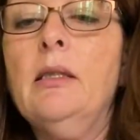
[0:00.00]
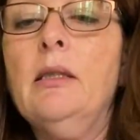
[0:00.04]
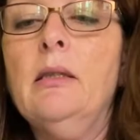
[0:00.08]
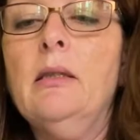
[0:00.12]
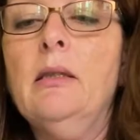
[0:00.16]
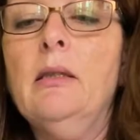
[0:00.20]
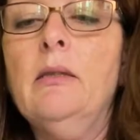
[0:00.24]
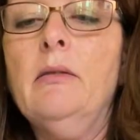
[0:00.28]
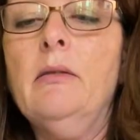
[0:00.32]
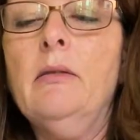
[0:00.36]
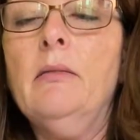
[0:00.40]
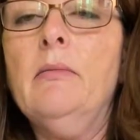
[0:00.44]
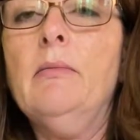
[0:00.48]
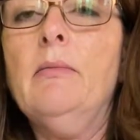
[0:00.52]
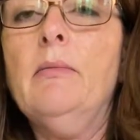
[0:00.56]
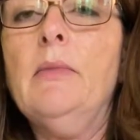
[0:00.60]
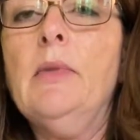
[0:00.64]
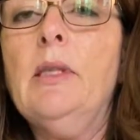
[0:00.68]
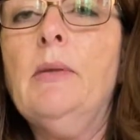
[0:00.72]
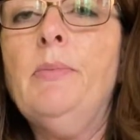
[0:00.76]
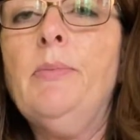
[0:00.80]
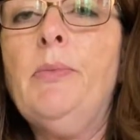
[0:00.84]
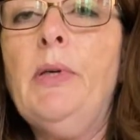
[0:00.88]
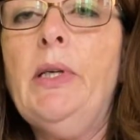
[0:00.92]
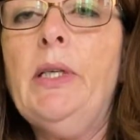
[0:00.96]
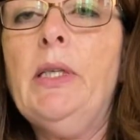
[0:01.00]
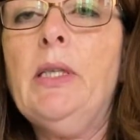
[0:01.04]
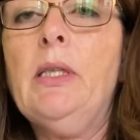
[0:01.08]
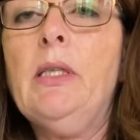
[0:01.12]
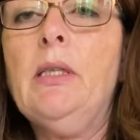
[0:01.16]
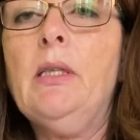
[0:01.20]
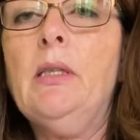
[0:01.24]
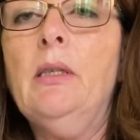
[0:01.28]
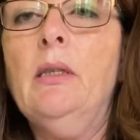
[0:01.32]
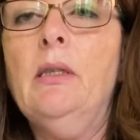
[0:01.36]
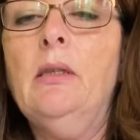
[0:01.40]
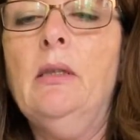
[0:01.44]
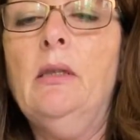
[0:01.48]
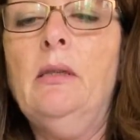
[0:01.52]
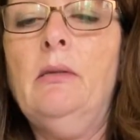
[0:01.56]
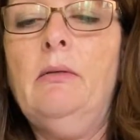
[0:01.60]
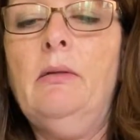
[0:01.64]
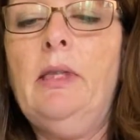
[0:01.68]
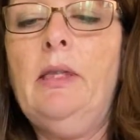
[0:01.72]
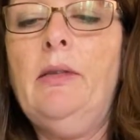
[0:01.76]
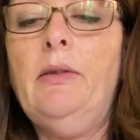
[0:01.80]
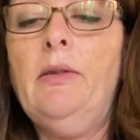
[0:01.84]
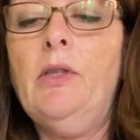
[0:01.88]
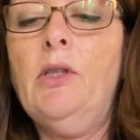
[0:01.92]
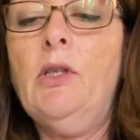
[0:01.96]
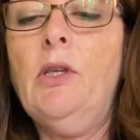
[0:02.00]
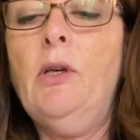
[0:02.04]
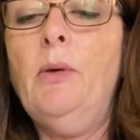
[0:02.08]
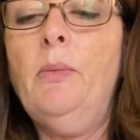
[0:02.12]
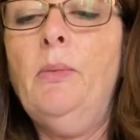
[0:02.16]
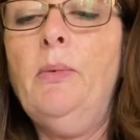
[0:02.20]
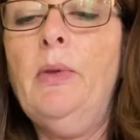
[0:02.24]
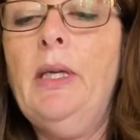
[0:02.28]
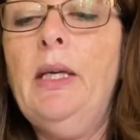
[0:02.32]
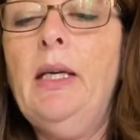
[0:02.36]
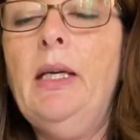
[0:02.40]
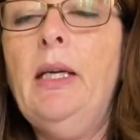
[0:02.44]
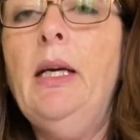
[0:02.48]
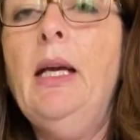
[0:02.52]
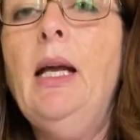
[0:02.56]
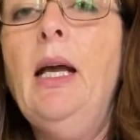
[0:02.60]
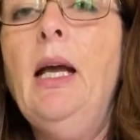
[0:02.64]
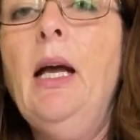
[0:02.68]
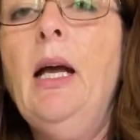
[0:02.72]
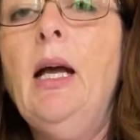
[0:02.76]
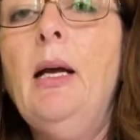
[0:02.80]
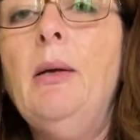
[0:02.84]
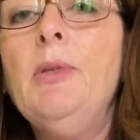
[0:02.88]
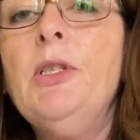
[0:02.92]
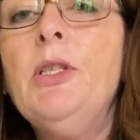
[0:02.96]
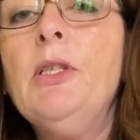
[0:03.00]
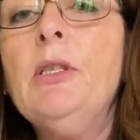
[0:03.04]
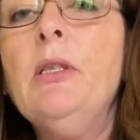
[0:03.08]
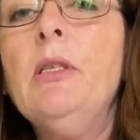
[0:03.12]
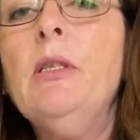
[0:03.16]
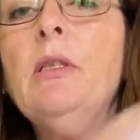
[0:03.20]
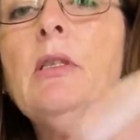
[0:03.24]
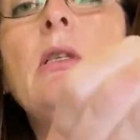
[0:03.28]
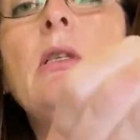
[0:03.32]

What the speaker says: and pressed around the top there, I'm just going to